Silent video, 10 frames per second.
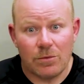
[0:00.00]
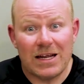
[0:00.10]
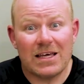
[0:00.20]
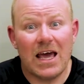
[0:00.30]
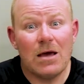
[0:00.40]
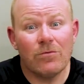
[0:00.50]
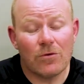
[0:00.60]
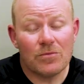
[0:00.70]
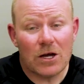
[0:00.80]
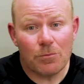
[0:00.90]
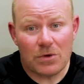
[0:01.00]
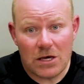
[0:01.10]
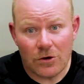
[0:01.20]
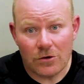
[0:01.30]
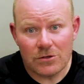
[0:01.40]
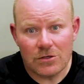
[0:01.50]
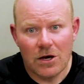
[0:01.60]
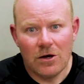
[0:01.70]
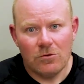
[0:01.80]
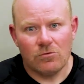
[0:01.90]
But it came from their peers
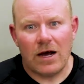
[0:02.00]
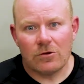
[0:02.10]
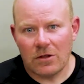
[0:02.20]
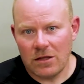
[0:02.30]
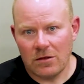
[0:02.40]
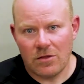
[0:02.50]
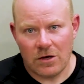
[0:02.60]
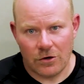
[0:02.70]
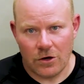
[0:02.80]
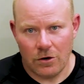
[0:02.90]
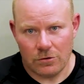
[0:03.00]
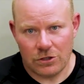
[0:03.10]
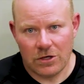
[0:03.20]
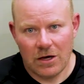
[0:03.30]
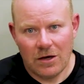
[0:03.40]
rather than their coach.